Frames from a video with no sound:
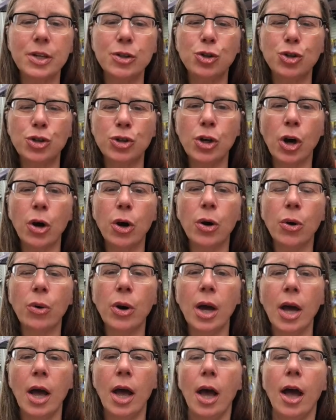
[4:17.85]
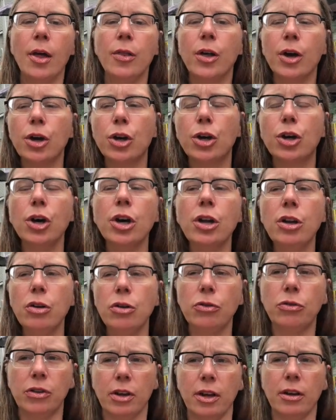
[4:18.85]
So the good
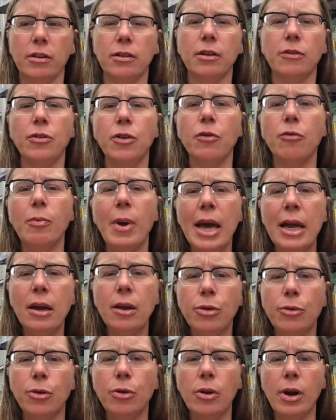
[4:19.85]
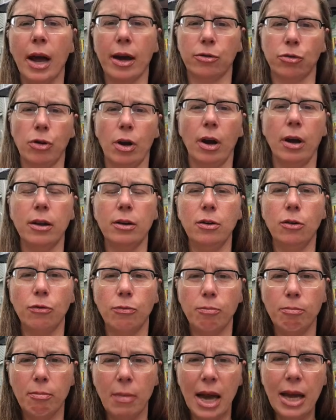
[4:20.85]
news is, if you've made it through an x-ray and
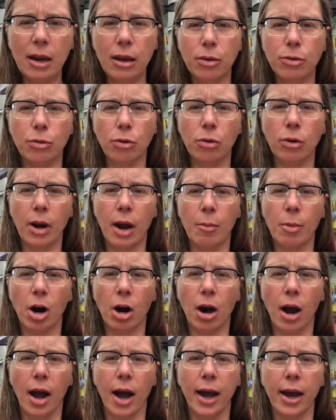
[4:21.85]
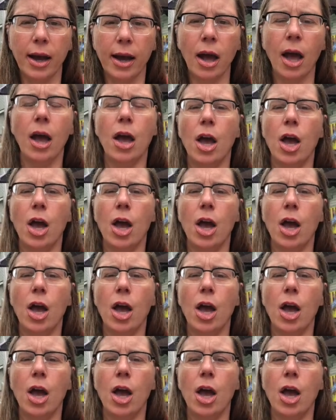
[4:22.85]
you've made it through an MRI,